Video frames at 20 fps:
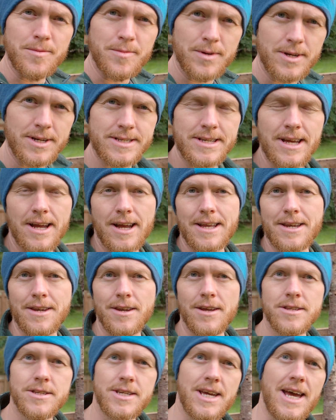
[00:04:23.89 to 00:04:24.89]
because I get
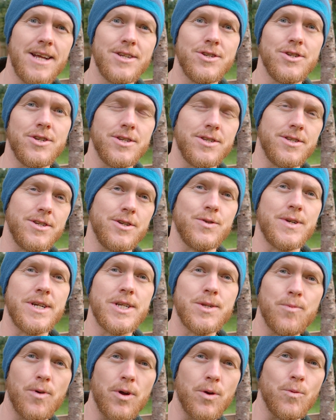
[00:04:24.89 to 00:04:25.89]
nuthatches and
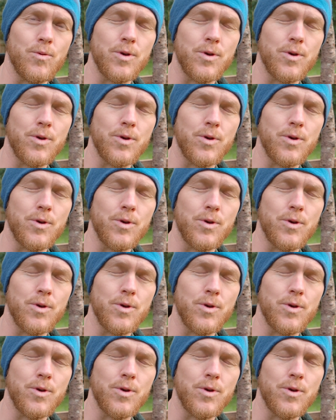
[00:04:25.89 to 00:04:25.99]
great spotted